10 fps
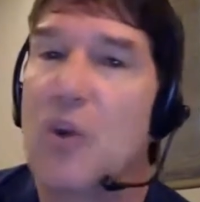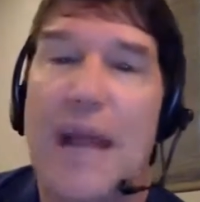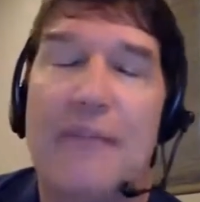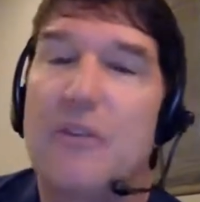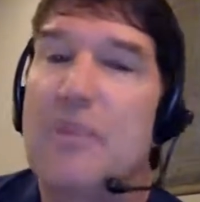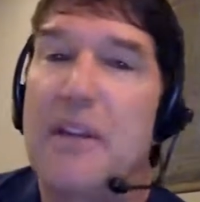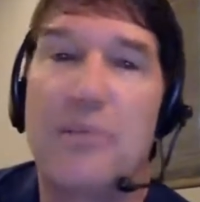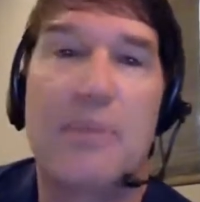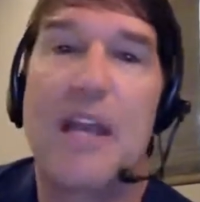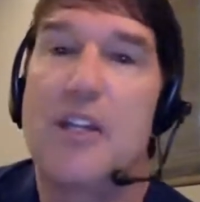They just don't
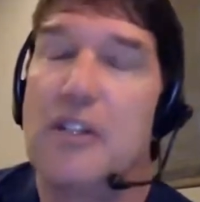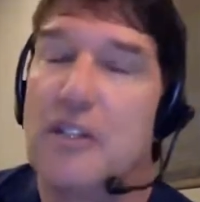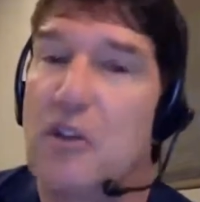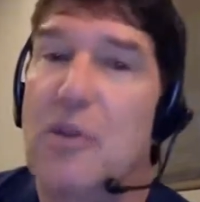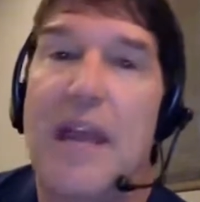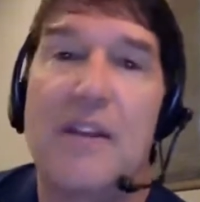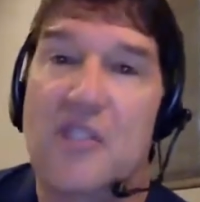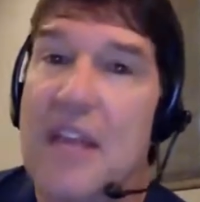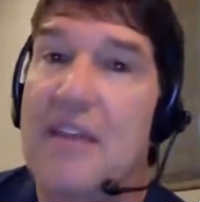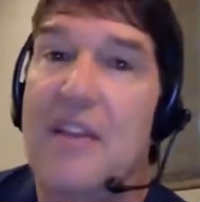have to be your patient. It's
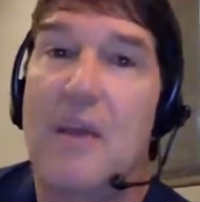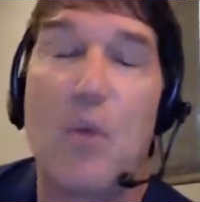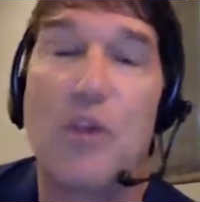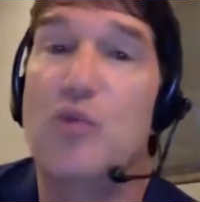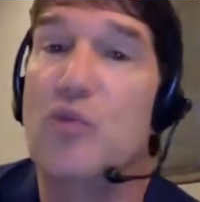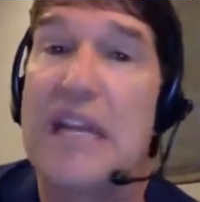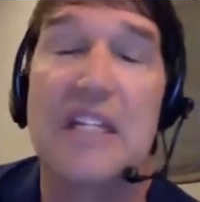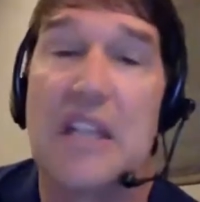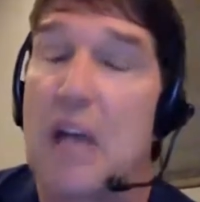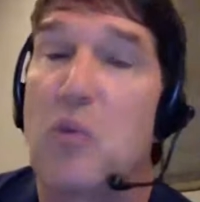okay to say to them,
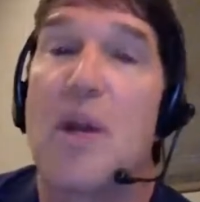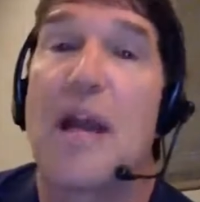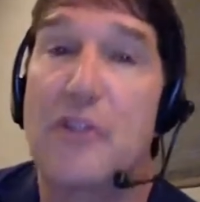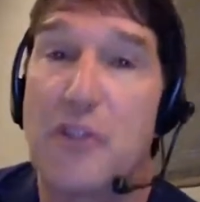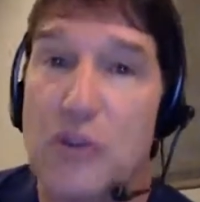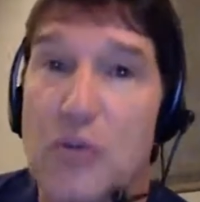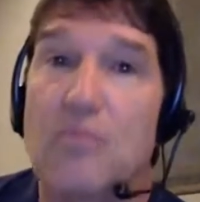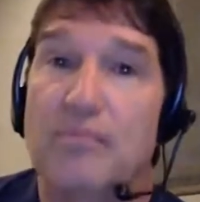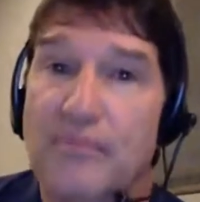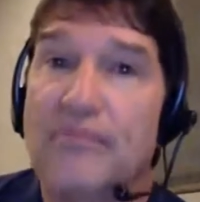what you need is not what
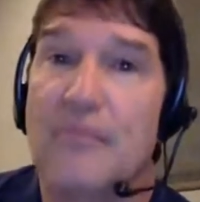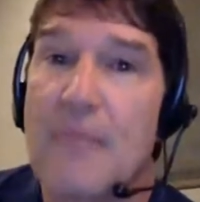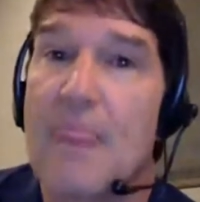I do.